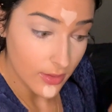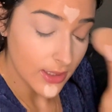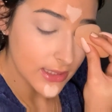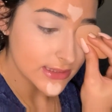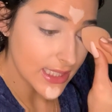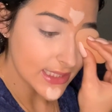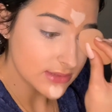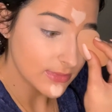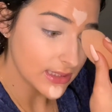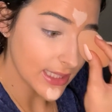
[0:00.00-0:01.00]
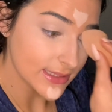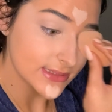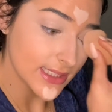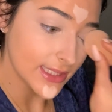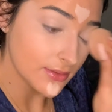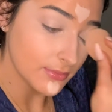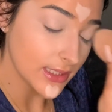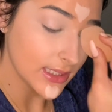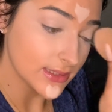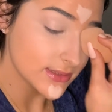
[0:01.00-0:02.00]
it takes me like 10
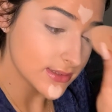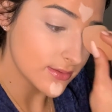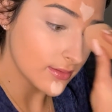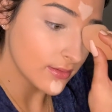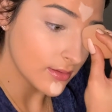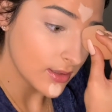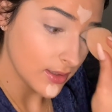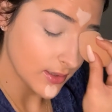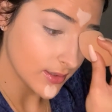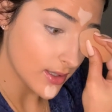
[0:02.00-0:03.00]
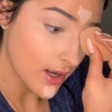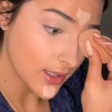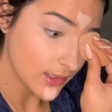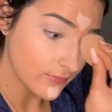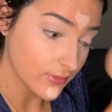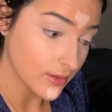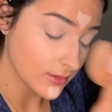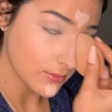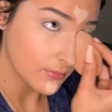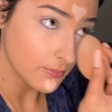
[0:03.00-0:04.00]
minutes, not
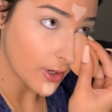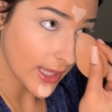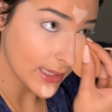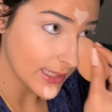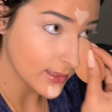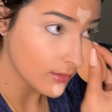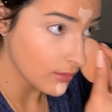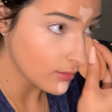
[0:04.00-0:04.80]
even, probably like